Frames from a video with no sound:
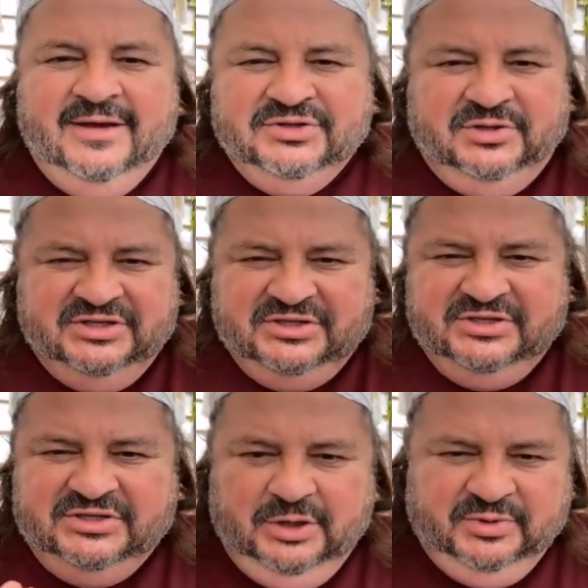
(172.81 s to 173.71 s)
so let's
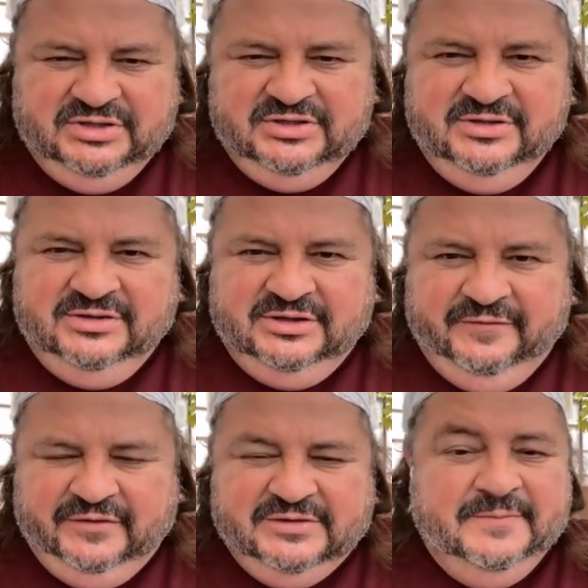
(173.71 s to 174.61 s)
distinguish the
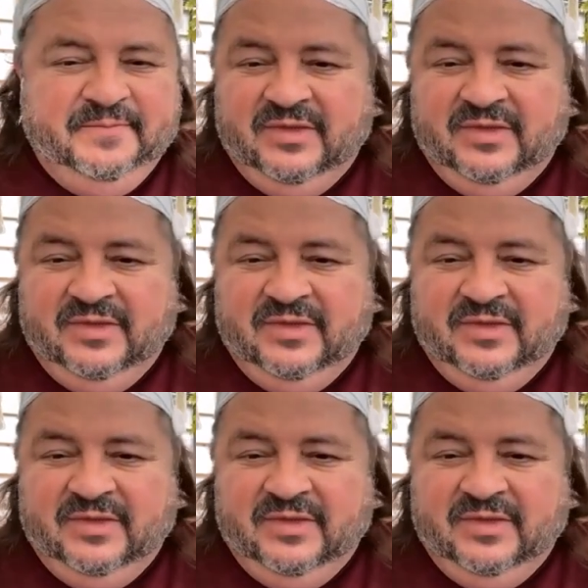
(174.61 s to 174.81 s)
difference.